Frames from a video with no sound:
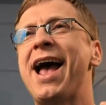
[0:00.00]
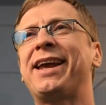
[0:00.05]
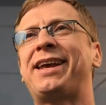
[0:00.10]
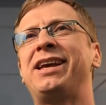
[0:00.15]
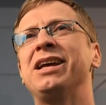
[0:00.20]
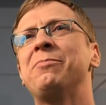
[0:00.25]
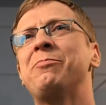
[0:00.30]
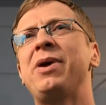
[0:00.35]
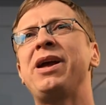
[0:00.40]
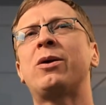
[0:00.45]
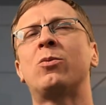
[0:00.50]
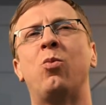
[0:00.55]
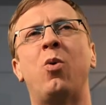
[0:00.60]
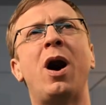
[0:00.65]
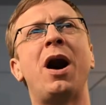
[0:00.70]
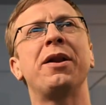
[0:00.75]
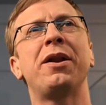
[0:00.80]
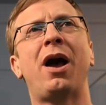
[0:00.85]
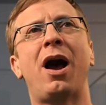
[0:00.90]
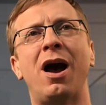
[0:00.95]
I can make
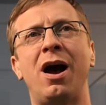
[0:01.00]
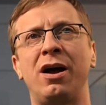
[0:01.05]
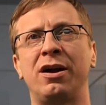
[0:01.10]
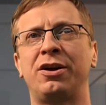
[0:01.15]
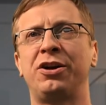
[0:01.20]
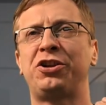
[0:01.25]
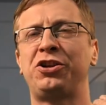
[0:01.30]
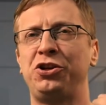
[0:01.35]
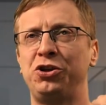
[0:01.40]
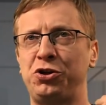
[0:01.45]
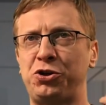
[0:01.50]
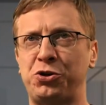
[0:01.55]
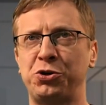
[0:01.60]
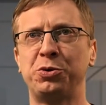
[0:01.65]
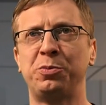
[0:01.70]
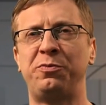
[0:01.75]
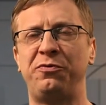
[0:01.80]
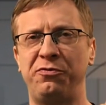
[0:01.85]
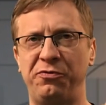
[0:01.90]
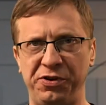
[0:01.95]
100
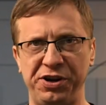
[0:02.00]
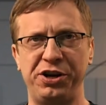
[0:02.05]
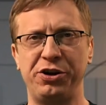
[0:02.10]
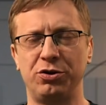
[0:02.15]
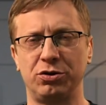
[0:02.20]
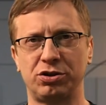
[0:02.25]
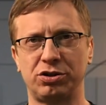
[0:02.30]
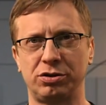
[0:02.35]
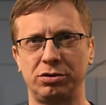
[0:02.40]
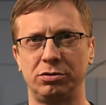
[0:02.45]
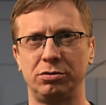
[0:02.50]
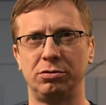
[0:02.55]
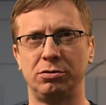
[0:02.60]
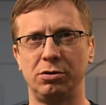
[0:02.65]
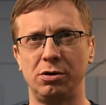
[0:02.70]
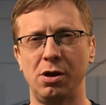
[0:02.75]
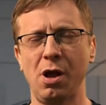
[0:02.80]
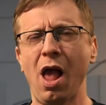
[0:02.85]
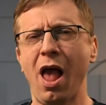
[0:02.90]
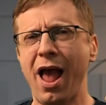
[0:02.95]
YouTube videos,
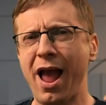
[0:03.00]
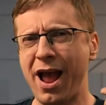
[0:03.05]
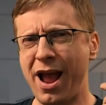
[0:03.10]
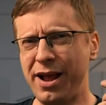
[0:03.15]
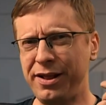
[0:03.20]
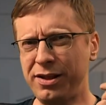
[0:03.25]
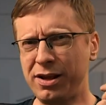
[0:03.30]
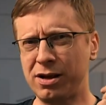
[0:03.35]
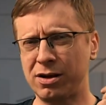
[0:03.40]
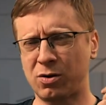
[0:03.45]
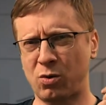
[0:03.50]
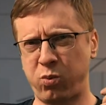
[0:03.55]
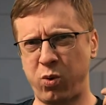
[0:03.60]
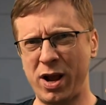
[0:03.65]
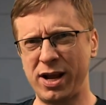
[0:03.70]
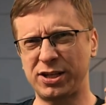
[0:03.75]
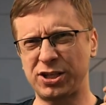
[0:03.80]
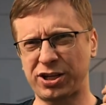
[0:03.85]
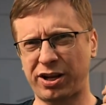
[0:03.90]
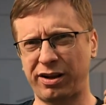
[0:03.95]
and the
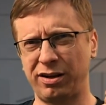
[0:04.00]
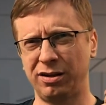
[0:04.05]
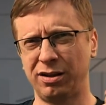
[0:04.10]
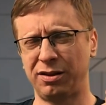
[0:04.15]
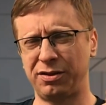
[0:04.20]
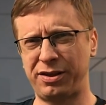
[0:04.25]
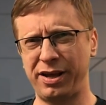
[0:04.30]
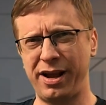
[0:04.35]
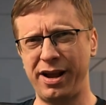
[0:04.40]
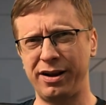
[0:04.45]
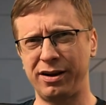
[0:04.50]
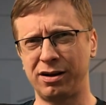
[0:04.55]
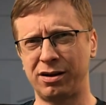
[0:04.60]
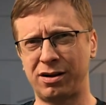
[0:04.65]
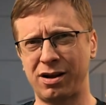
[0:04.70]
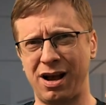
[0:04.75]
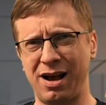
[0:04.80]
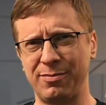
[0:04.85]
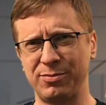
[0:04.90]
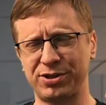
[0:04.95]
question then
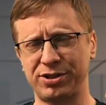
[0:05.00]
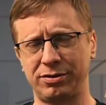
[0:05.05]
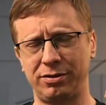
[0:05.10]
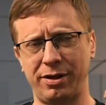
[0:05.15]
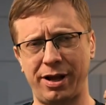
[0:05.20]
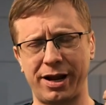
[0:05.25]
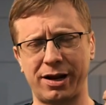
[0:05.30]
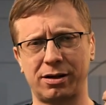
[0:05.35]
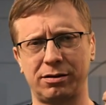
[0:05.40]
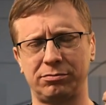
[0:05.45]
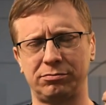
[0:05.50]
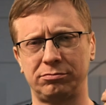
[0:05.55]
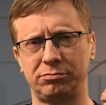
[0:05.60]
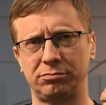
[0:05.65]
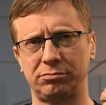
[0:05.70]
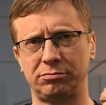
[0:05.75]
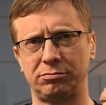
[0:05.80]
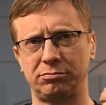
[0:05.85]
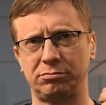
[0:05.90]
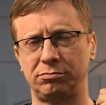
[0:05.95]
comes like,
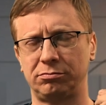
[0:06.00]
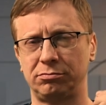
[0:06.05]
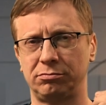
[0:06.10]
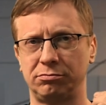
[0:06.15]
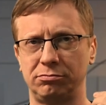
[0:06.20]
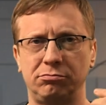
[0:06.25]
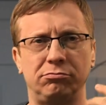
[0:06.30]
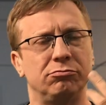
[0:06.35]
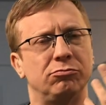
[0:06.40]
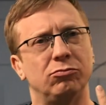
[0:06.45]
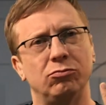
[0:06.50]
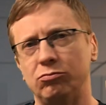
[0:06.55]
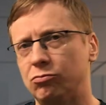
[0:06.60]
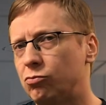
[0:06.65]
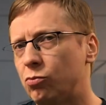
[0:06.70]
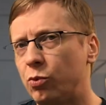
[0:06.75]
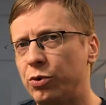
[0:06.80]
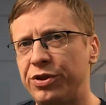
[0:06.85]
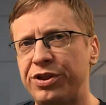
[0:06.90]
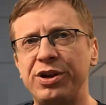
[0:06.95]

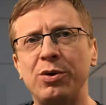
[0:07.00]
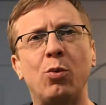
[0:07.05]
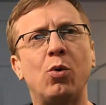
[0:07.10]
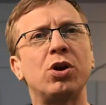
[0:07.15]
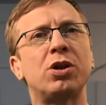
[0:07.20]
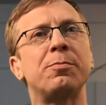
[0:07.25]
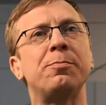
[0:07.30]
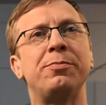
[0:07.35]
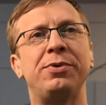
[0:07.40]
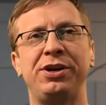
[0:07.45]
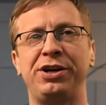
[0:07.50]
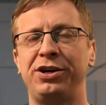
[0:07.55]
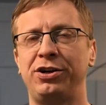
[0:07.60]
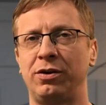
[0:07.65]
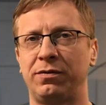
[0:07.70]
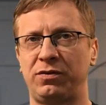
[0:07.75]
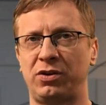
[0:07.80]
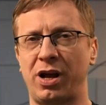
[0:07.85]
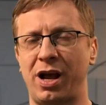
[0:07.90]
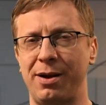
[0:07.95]
within what
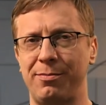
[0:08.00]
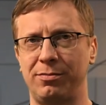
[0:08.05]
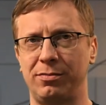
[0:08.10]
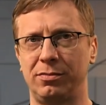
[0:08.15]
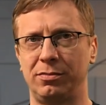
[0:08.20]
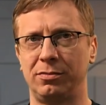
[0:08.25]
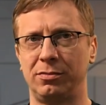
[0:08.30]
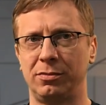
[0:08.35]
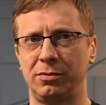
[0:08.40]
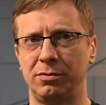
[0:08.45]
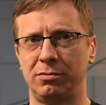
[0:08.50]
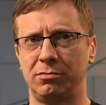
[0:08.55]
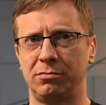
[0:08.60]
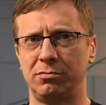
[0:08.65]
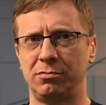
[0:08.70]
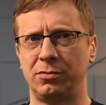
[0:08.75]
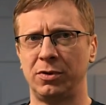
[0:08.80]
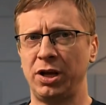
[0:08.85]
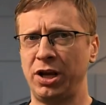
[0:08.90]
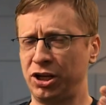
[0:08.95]
period of time?
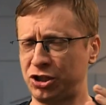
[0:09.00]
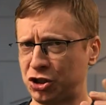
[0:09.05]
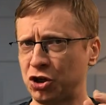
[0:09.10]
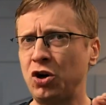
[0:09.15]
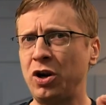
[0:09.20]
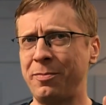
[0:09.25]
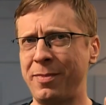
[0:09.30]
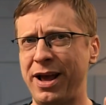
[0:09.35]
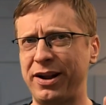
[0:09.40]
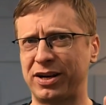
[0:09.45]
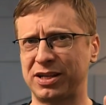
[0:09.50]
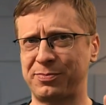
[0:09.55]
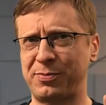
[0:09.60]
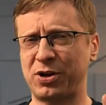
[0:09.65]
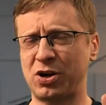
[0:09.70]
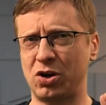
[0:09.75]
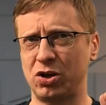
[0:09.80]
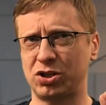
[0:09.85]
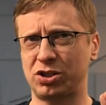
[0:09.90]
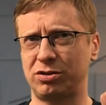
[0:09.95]
It truly matters,
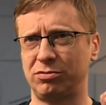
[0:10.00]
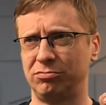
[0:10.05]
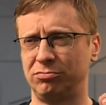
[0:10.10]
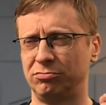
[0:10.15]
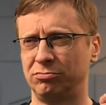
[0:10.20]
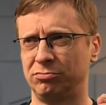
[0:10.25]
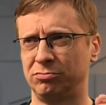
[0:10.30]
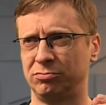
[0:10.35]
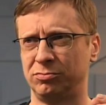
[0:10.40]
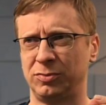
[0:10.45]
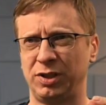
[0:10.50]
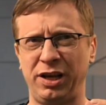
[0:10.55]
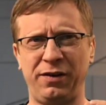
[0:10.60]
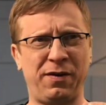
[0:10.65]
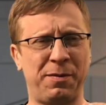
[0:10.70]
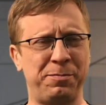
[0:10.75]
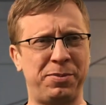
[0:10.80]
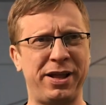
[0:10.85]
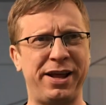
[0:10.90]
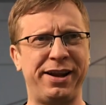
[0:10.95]
because
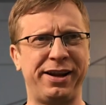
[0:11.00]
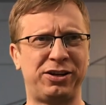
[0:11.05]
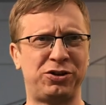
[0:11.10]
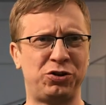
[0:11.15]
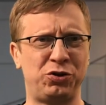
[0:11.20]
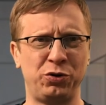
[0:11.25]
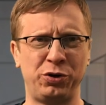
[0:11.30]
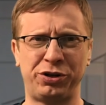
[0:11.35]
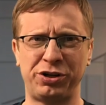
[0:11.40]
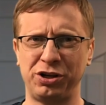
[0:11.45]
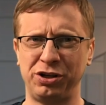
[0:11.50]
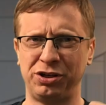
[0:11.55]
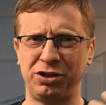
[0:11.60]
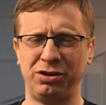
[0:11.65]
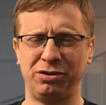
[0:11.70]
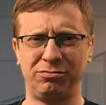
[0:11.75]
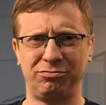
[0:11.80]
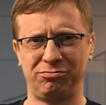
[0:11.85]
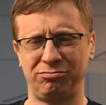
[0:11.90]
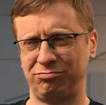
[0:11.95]
if I'm planning to do it
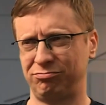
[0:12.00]
in